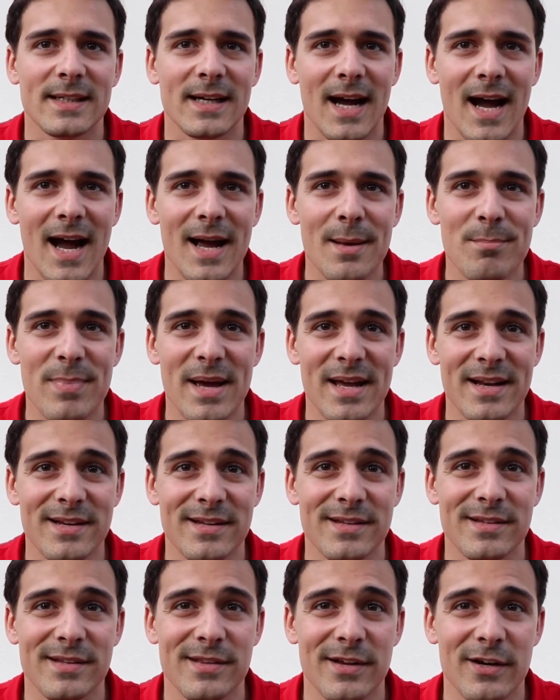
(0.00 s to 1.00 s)
I bet
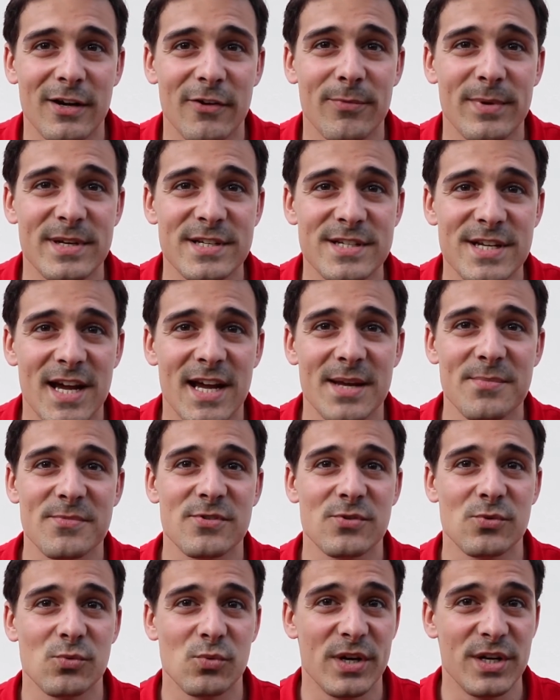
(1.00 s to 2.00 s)
there have been
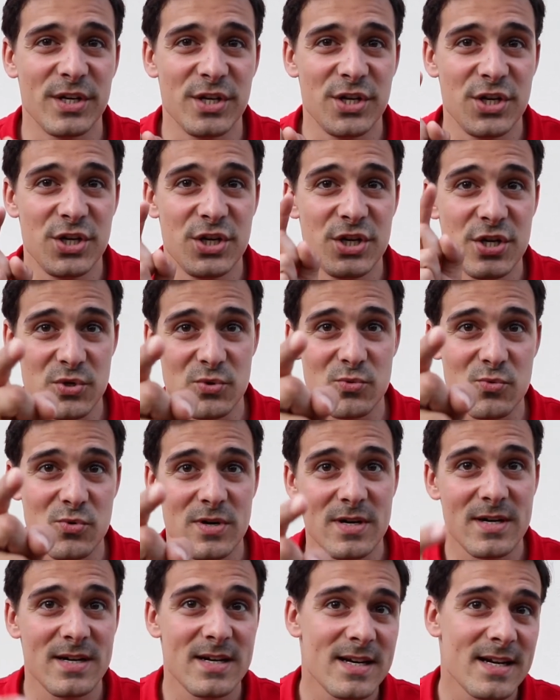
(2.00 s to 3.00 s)
times when you
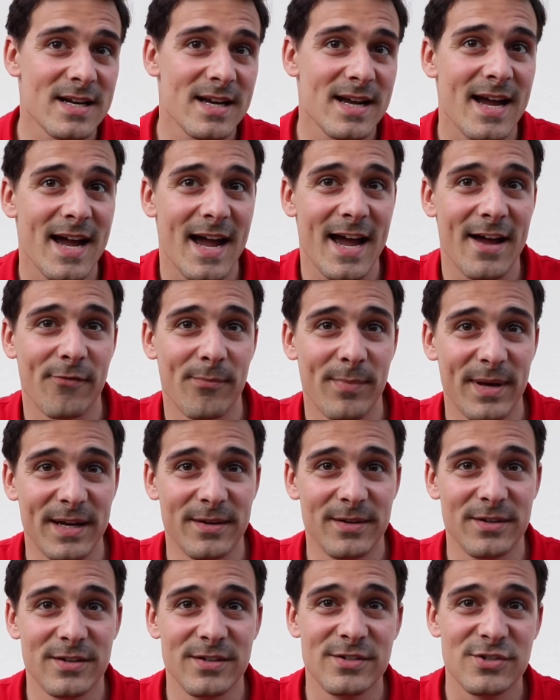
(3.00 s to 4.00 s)
have
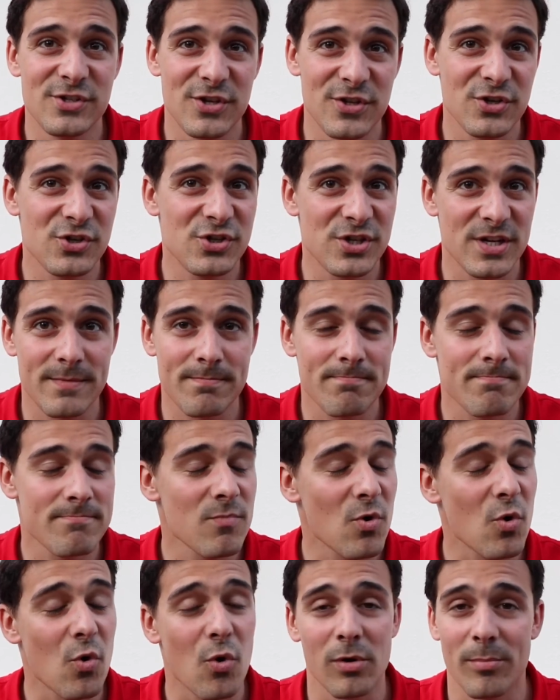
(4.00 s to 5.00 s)
been to the gym
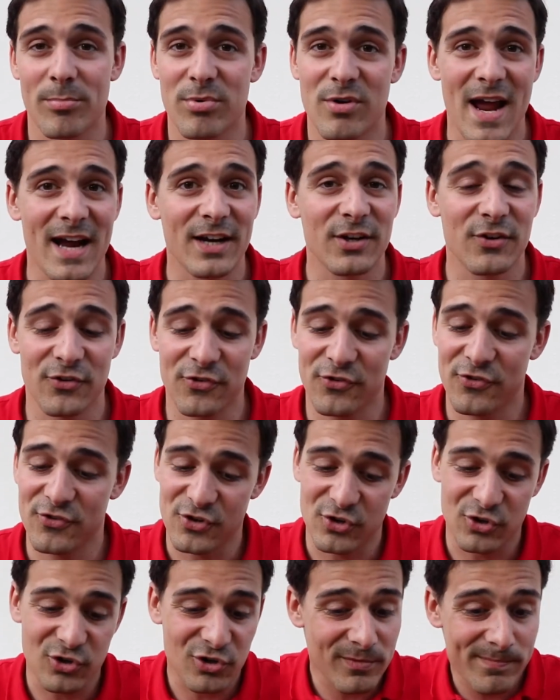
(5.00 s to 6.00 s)
or practiced
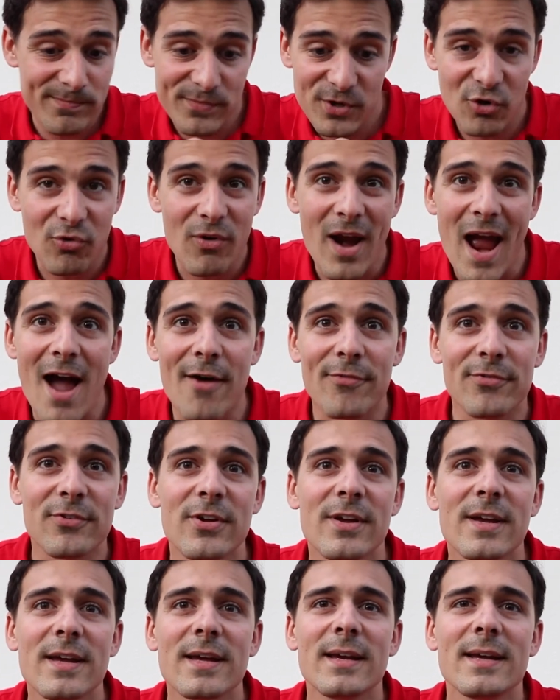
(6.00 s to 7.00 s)
your craft
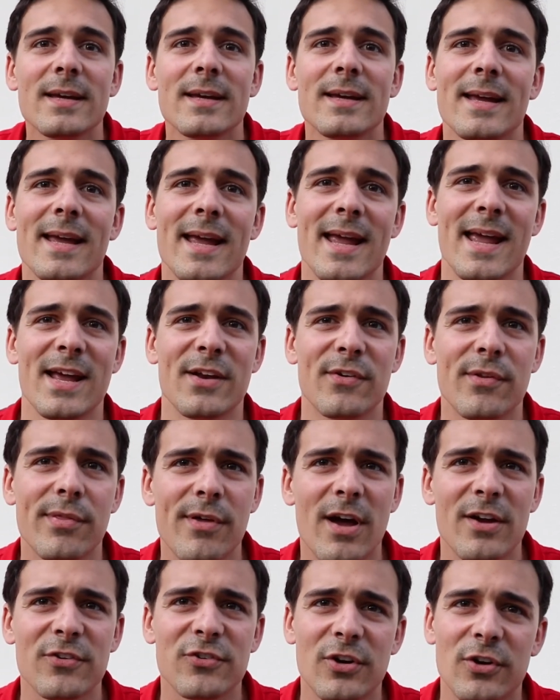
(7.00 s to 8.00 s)
and
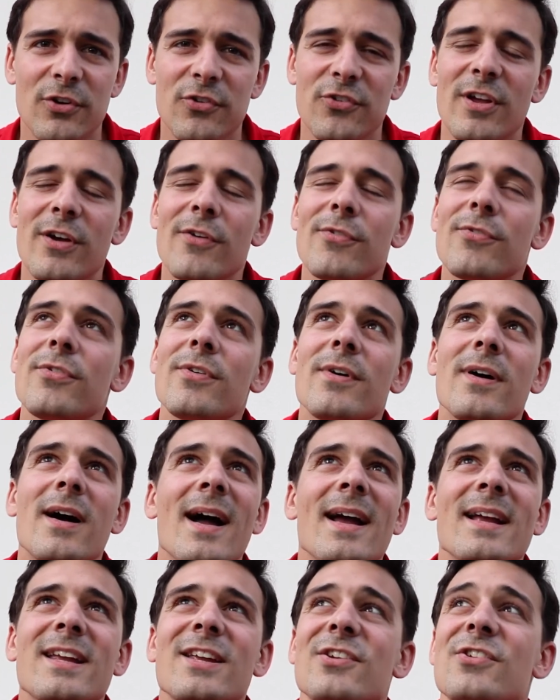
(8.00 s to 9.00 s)
thought to yourself,
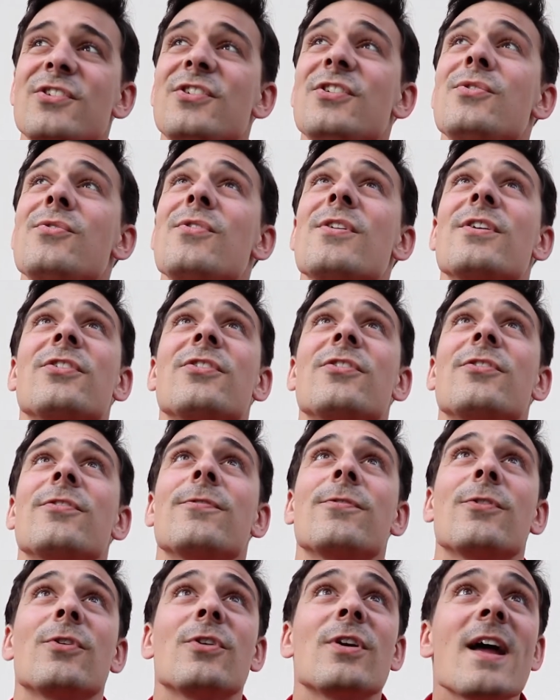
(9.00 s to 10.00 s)
I can do this
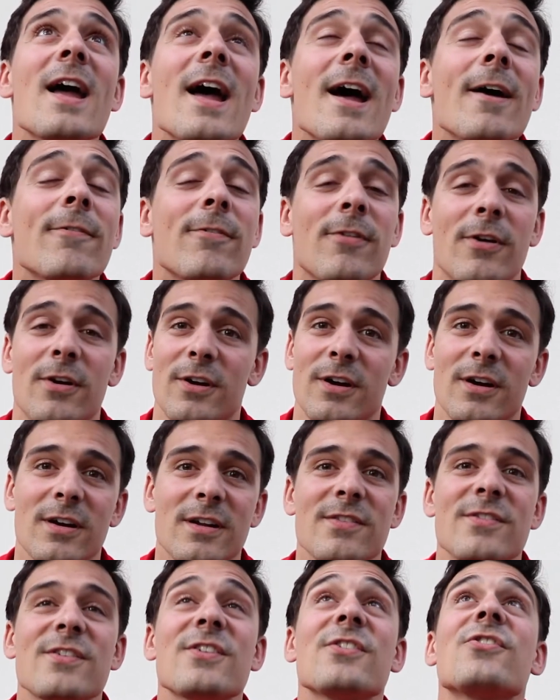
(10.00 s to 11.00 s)
forever.
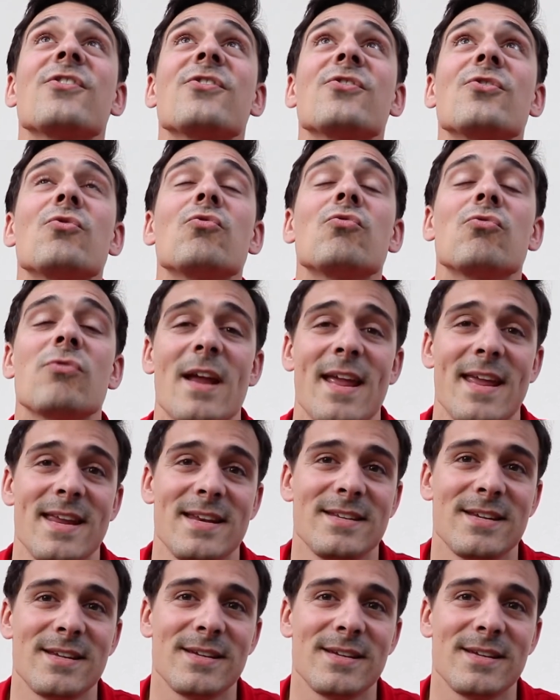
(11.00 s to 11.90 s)
This is great.